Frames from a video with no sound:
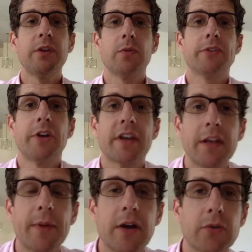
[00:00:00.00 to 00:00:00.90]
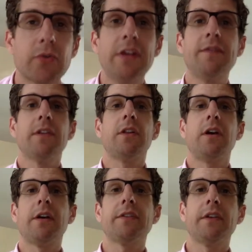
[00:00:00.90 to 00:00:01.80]
We're talking about grief and
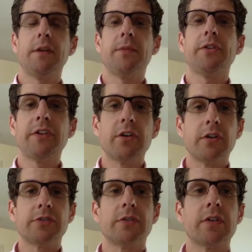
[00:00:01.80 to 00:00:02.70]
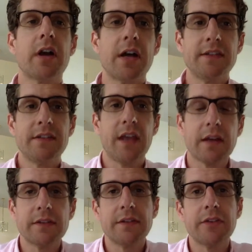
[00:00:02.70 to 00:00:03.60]
loss in a multicultural
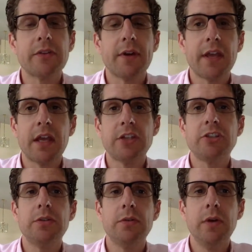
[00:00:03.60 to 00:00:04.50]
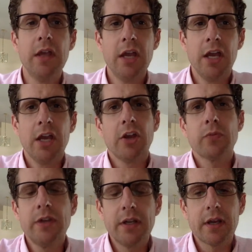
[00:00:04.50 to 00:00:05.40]
context. And so I had you
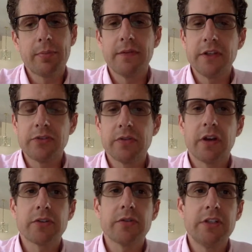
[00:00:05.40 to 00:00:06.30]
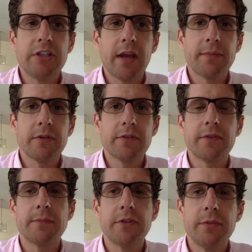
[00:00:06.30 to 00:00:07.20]
read a couple of introductory chapters
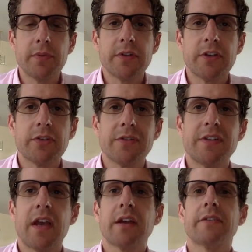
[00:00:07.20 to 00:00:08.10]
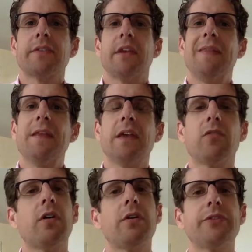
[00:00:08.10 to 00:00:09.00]
from two particular texts and then
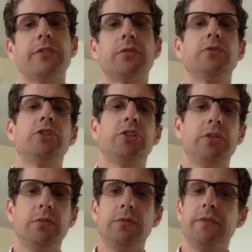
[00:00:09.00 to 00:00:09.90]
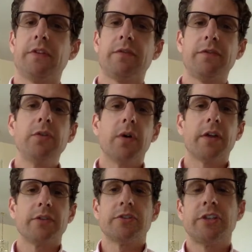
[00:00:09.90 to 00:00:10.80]
also choose a few
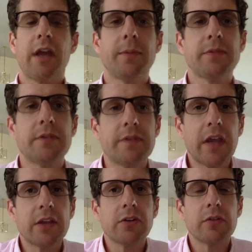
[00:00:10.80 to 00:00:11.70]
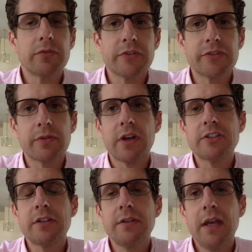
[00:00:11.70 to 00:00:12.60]
other chapters at your own
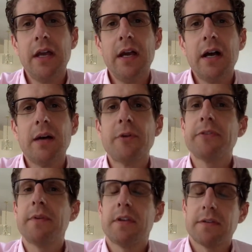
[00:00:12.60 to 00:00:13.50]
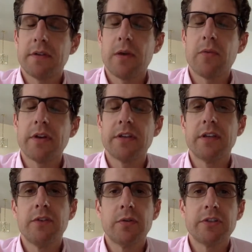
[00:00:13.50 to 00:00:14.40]
discretion, mostly because I wanted to
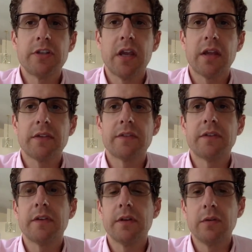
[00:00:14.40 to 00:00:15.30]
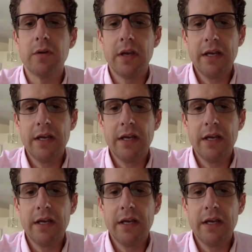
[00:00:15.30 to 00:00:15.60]
give you a chance to